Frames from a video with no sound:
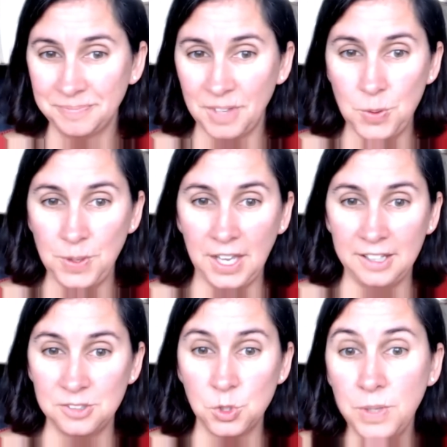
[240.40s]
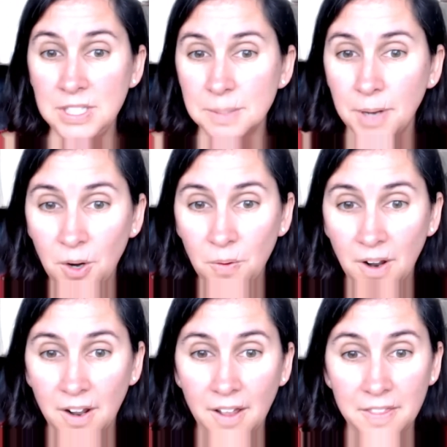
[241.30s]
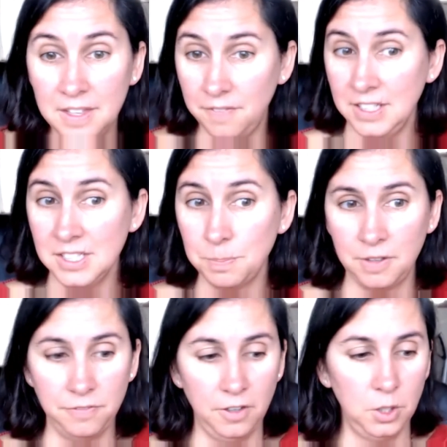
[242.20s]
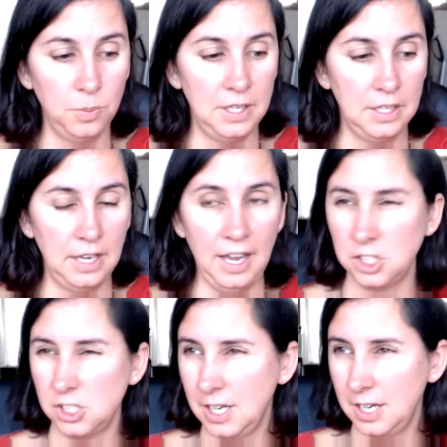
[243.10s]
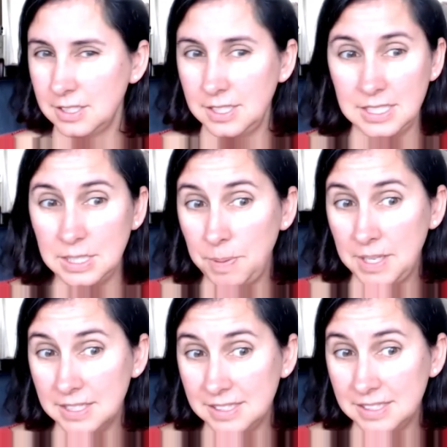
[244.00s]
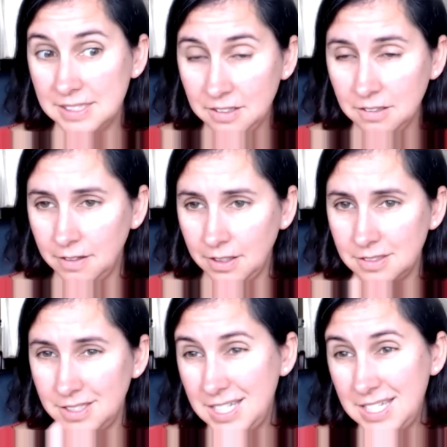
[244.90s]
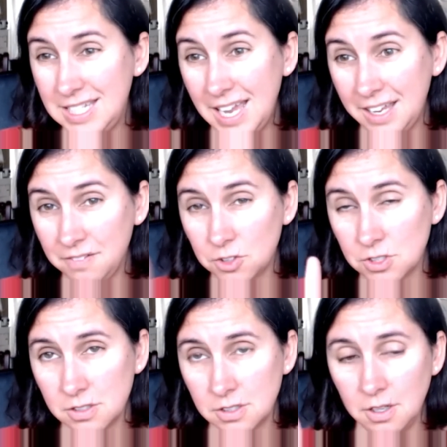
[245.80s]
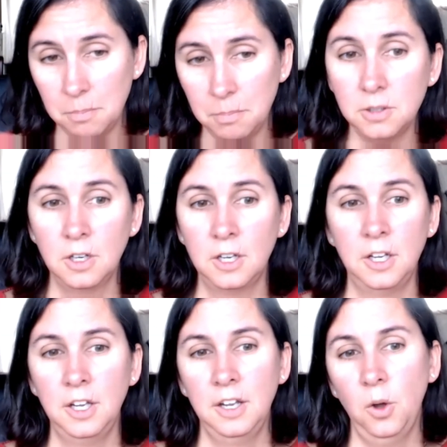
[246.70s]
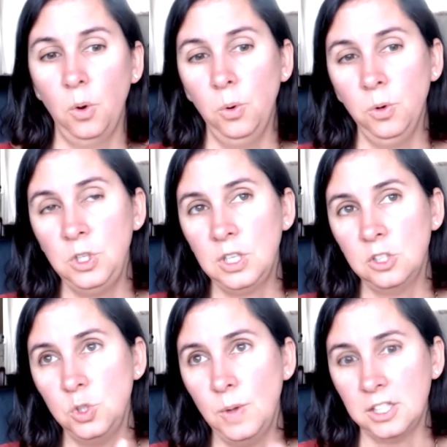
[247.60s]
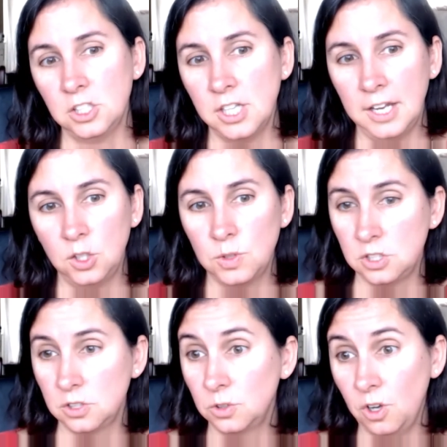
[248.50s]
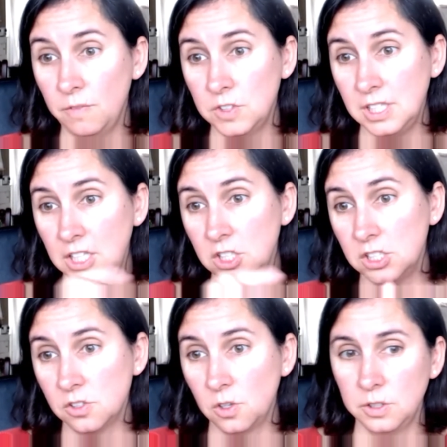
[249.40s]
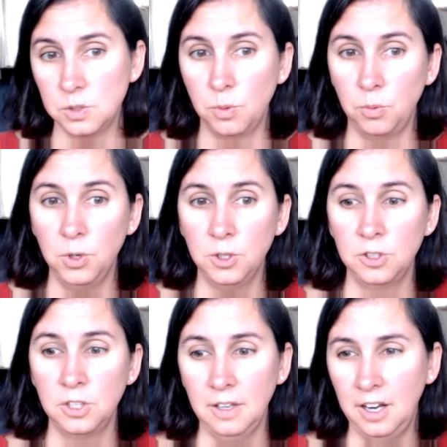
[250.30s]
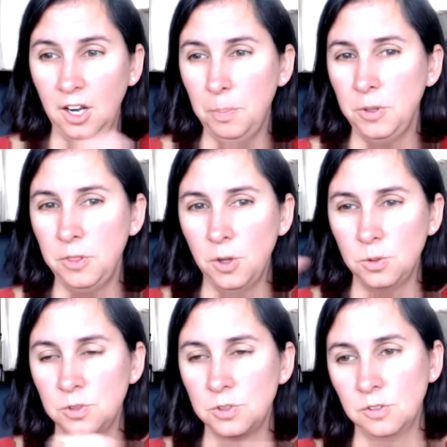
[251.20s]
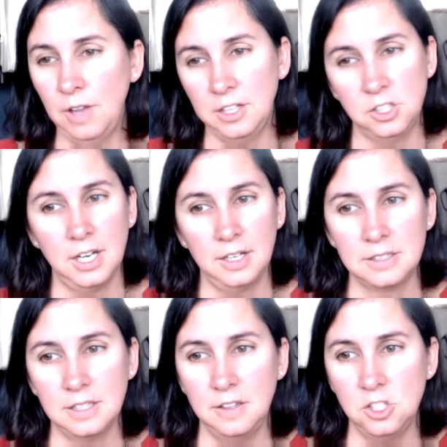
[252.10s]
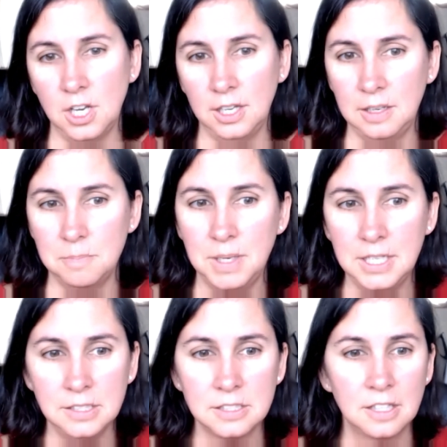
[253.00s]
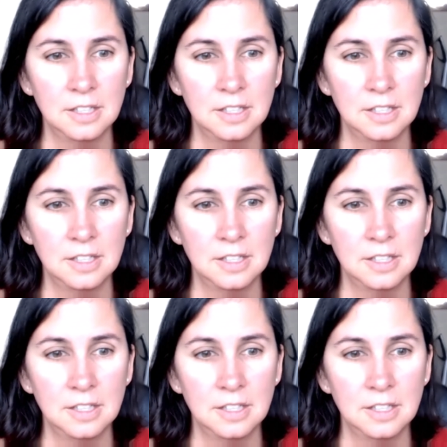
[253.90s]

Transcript: You can tweet about the event by following hashtag CCP is 10, and that's T-E-N versus the number or you can do hashtag critical conversations all as one word. And I'll put those hashtags in the chat in a minute.